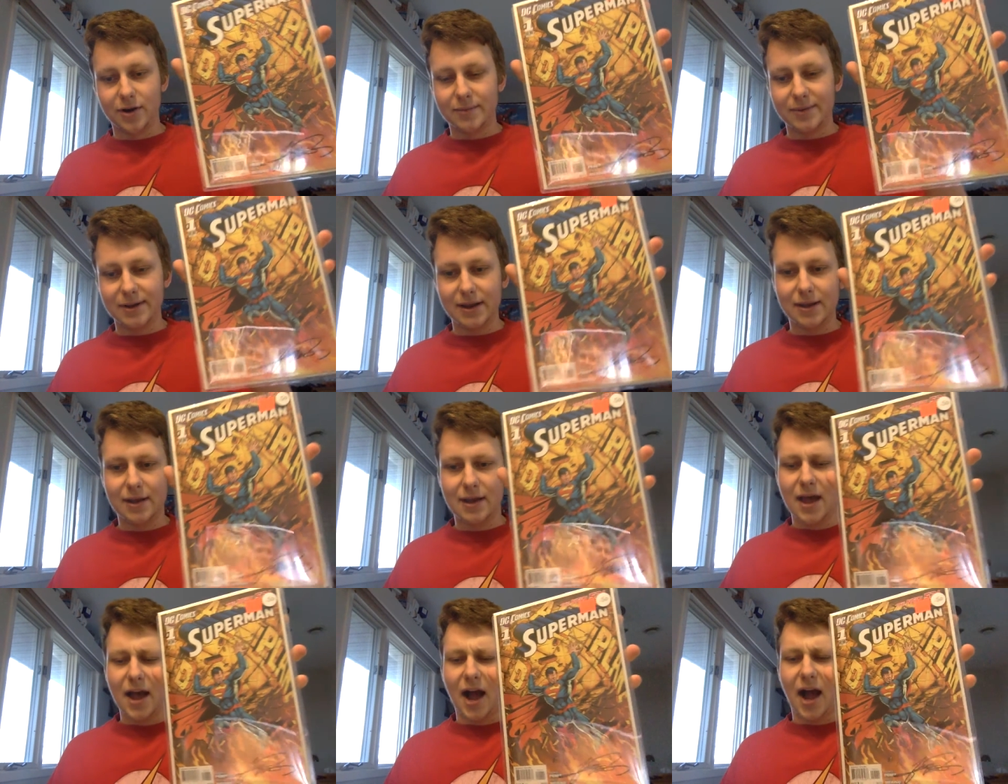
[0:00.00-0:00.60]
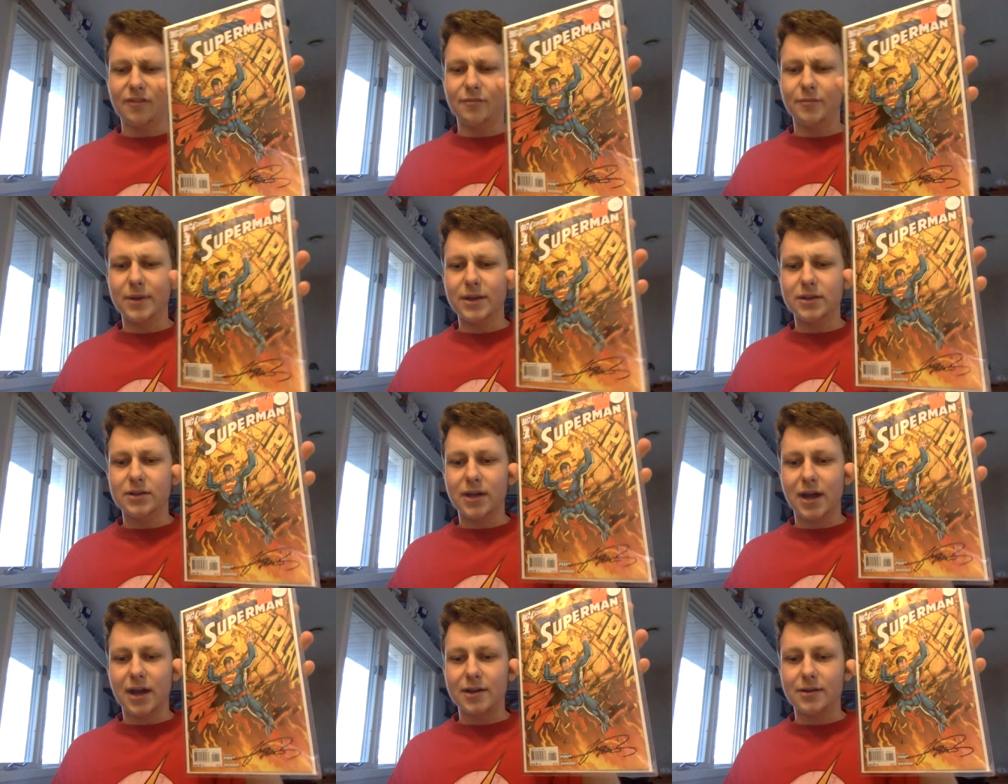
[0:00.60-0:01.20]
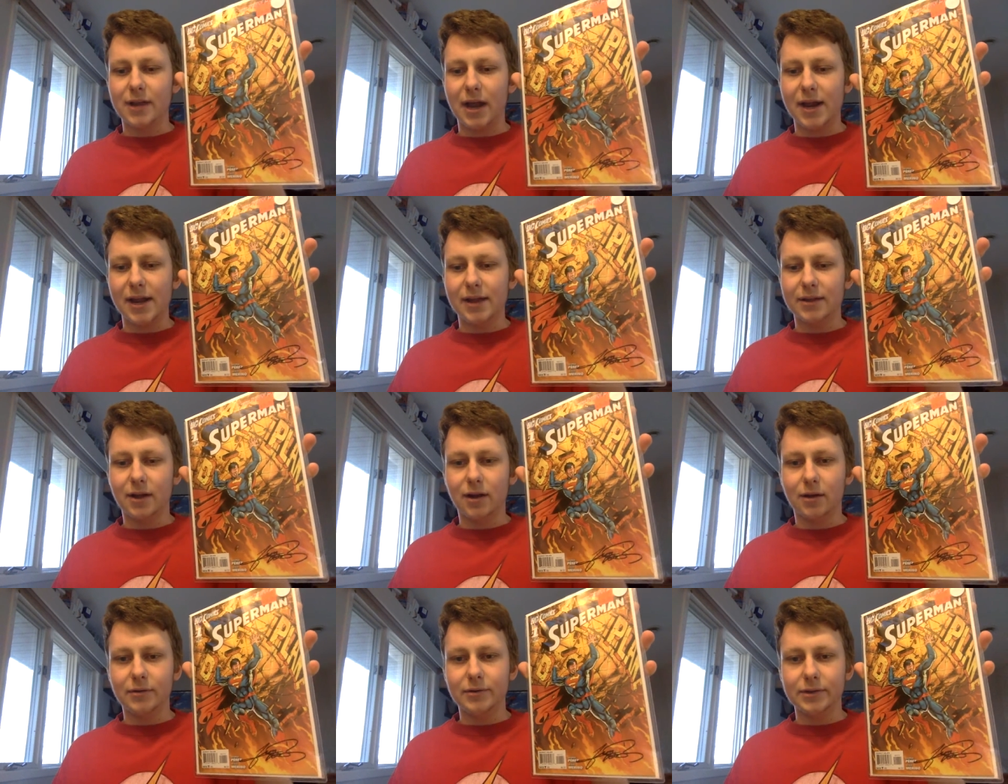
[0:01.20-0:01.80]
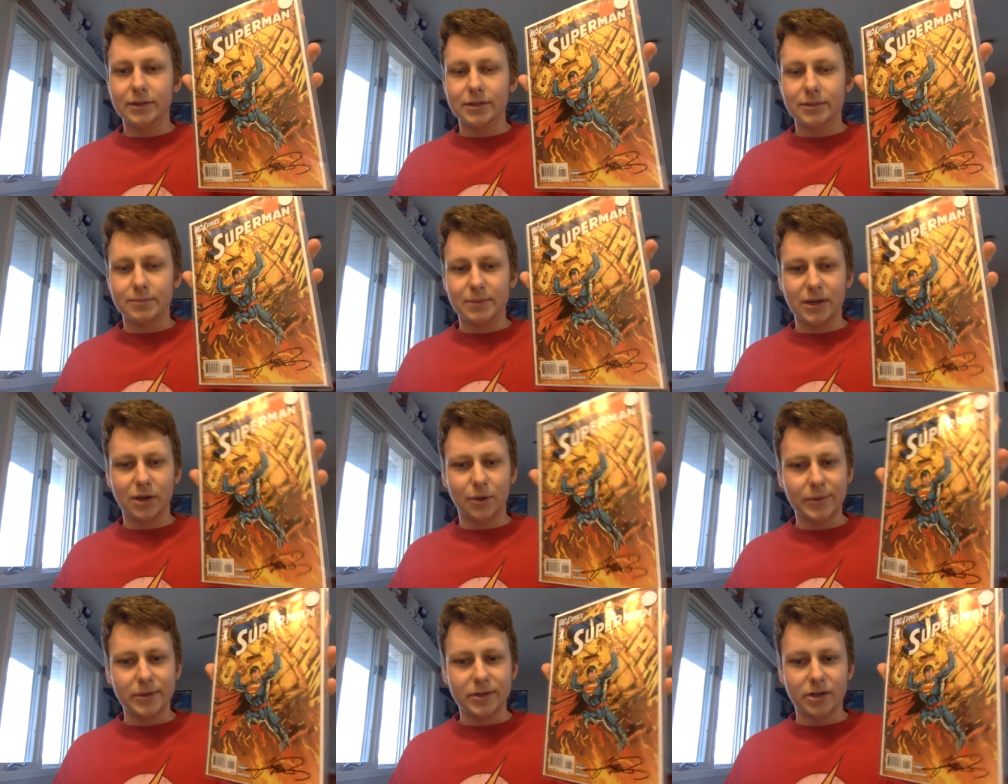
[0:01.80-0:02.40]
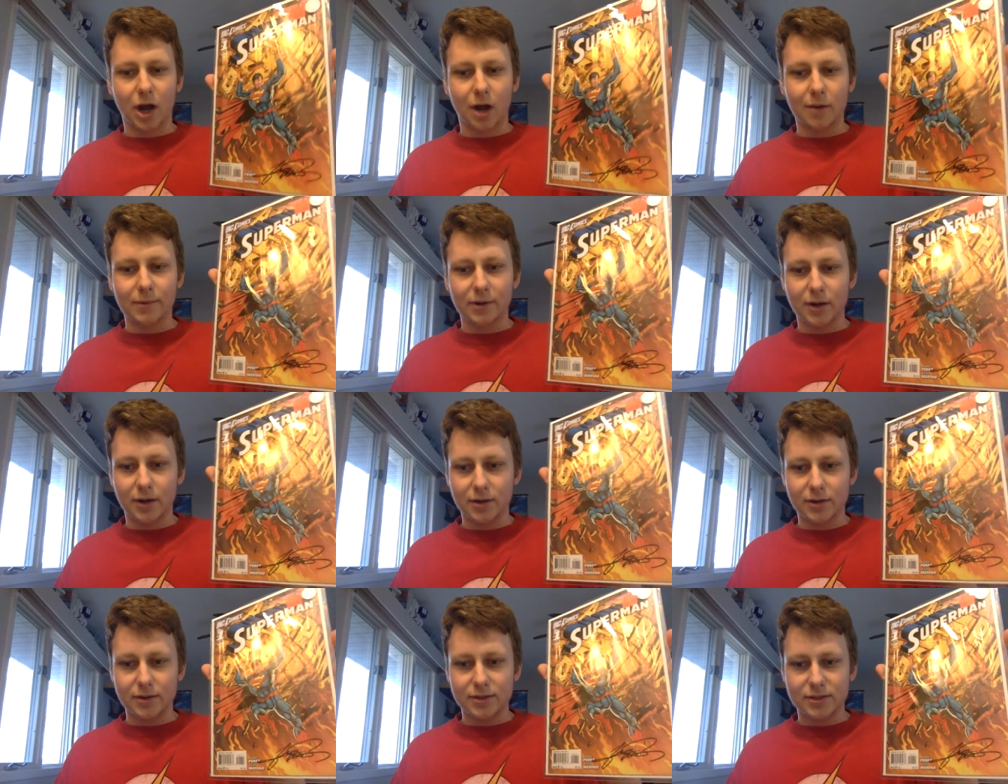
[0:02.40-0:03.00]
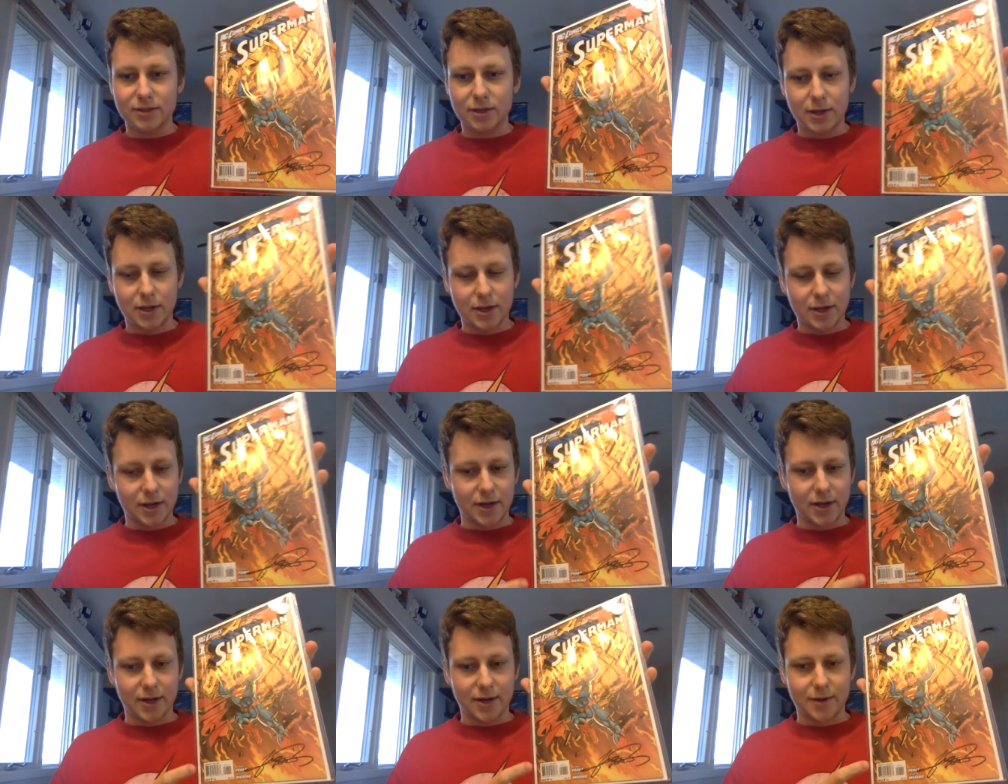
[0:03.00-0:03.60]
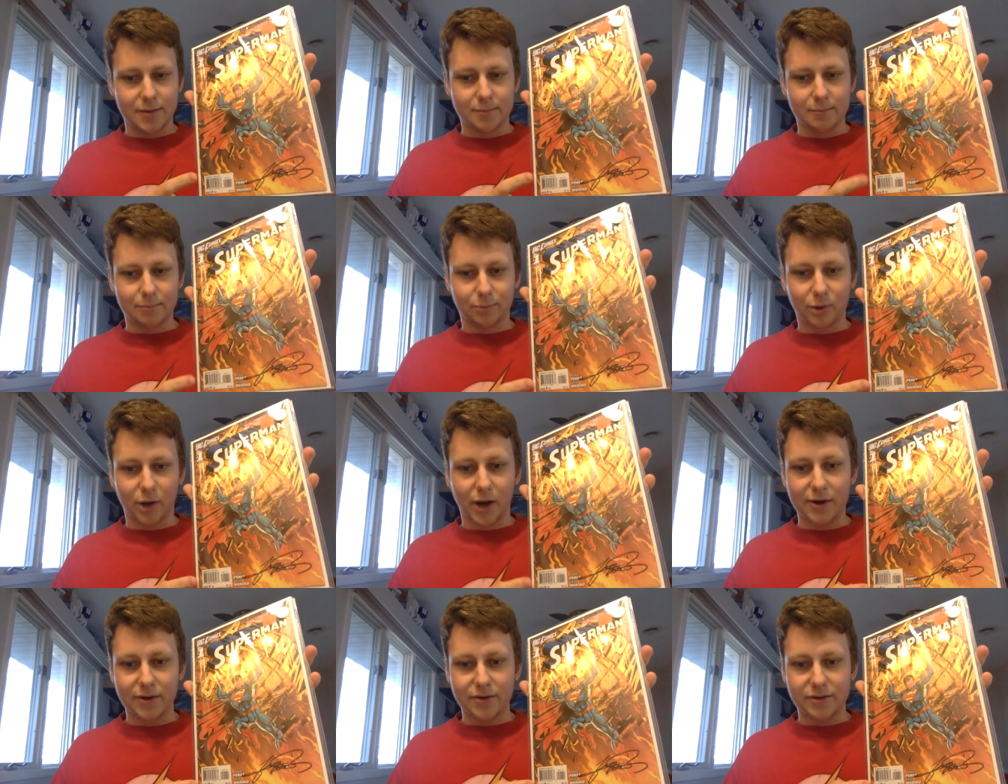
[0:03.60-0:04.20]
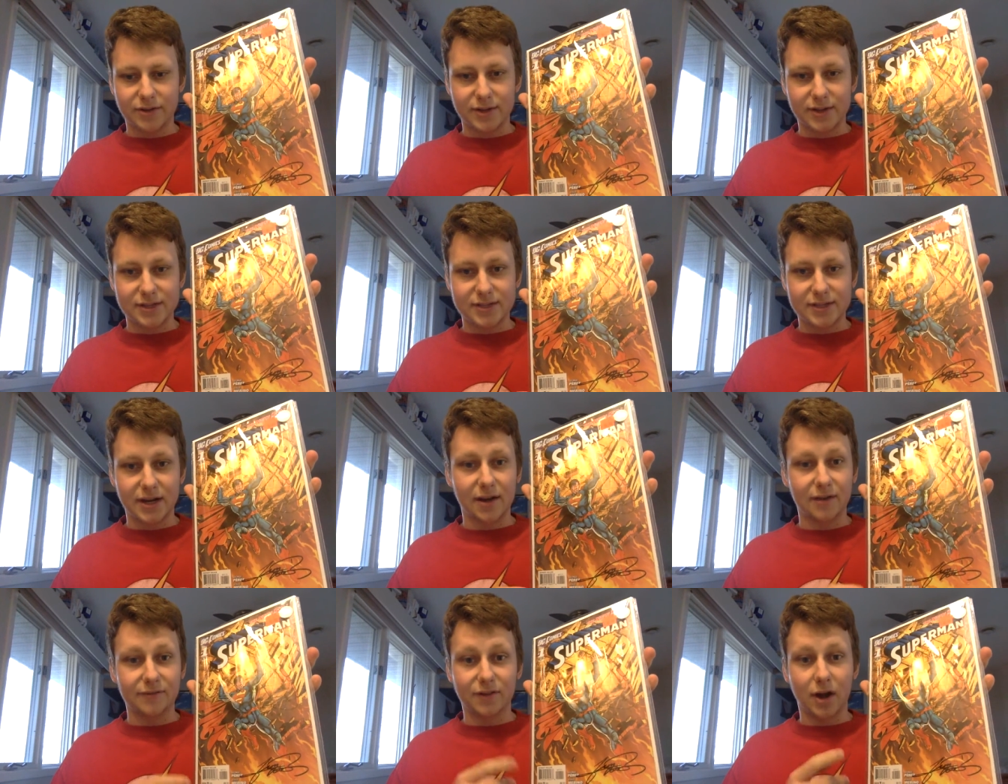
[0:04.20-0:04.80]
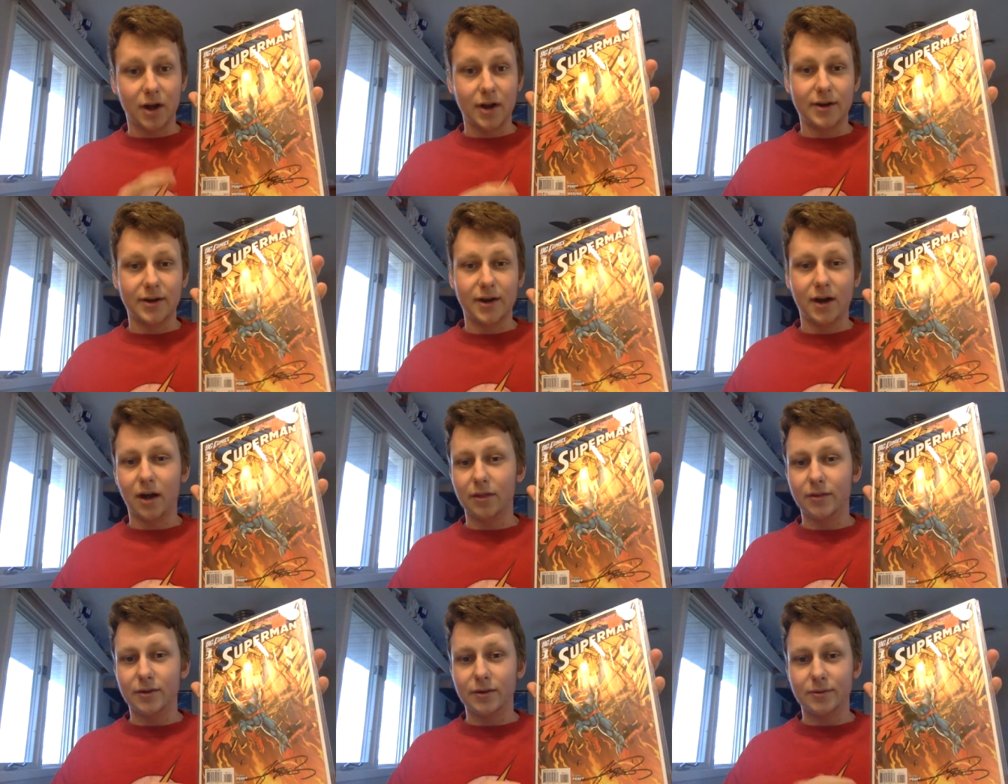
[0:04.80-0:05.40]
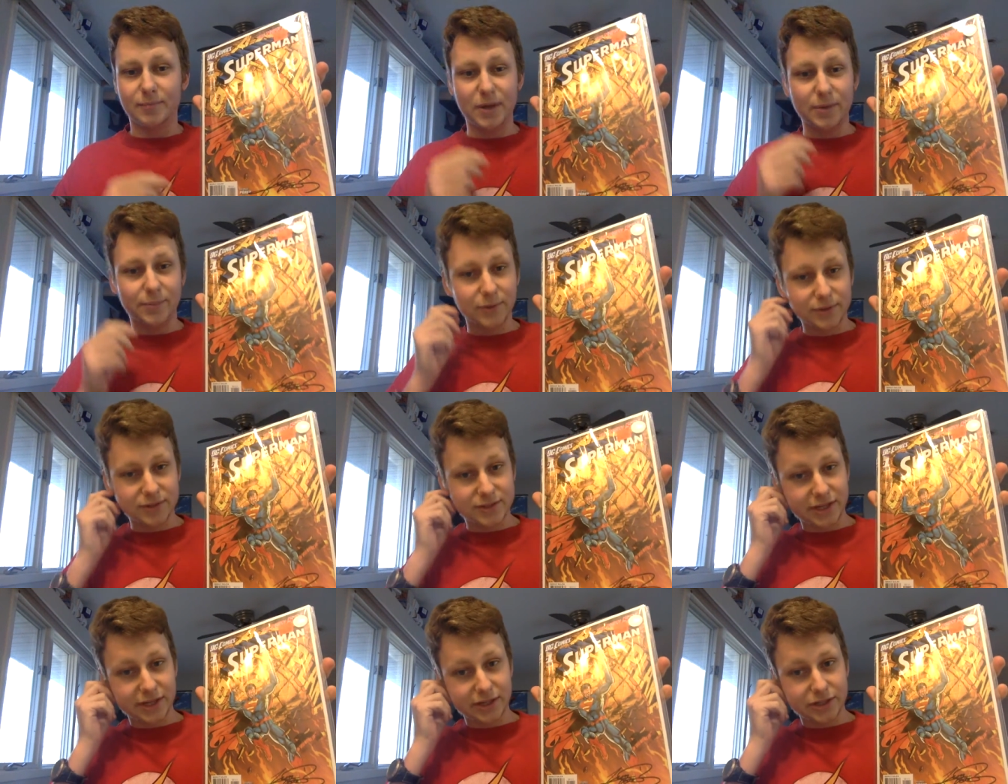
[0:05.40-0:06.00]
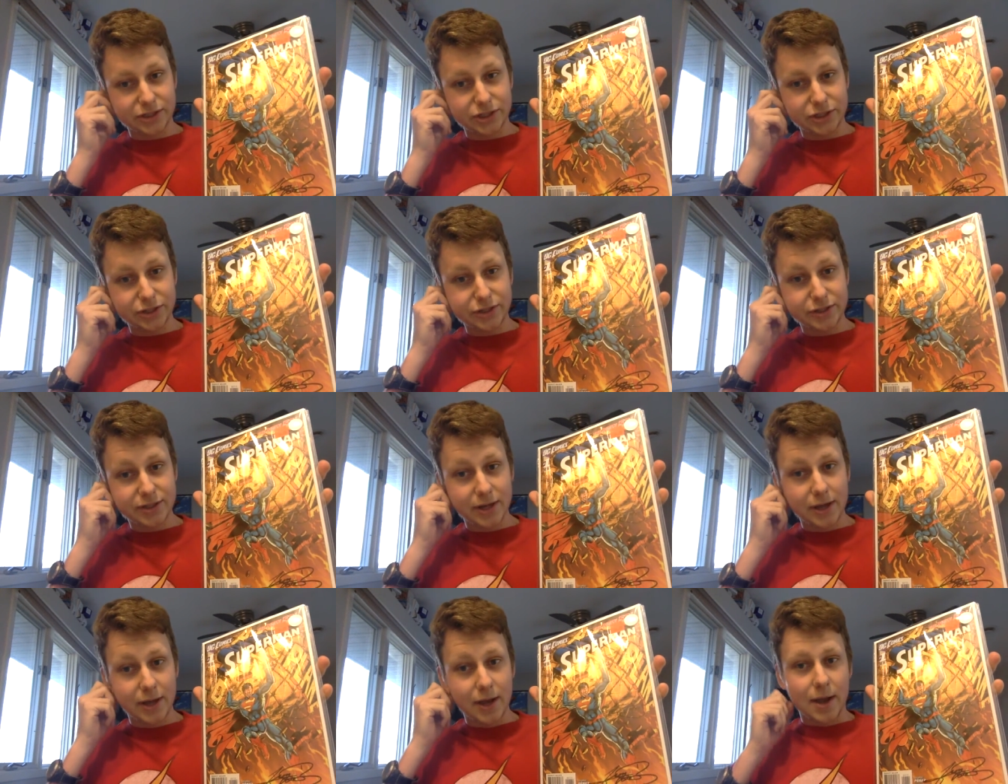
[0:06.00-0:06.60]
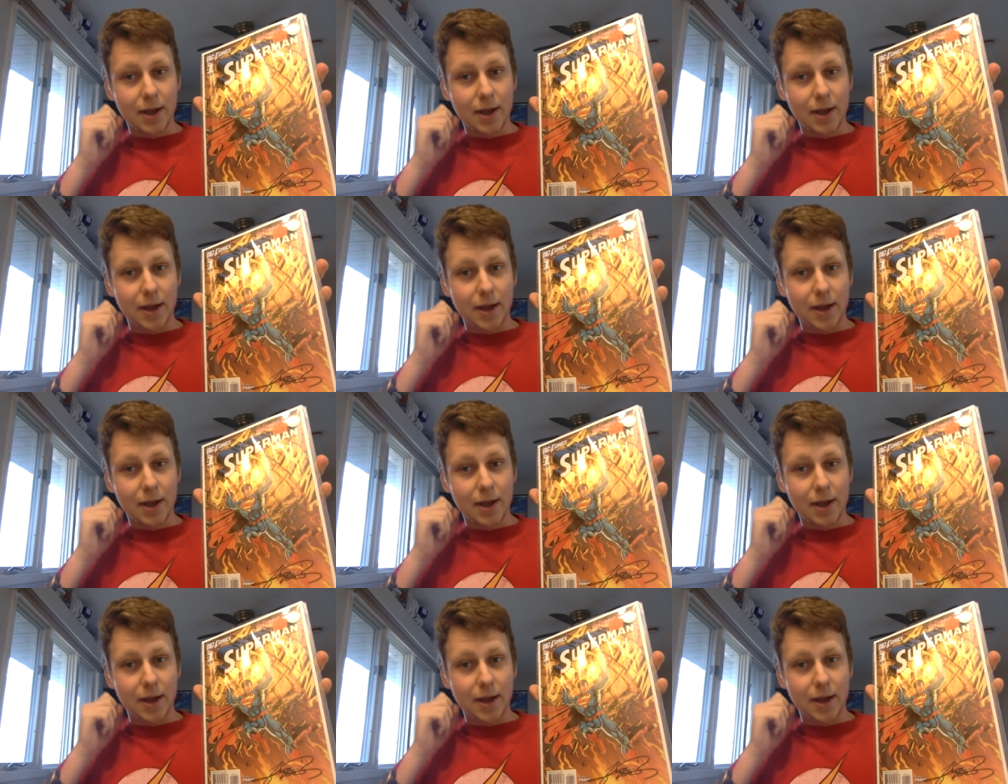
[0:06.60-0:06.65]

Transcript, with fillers: I mean, I've been to, I, I had going to, been going to Comic Cons um, prior to this, and I've gotten other people's signatures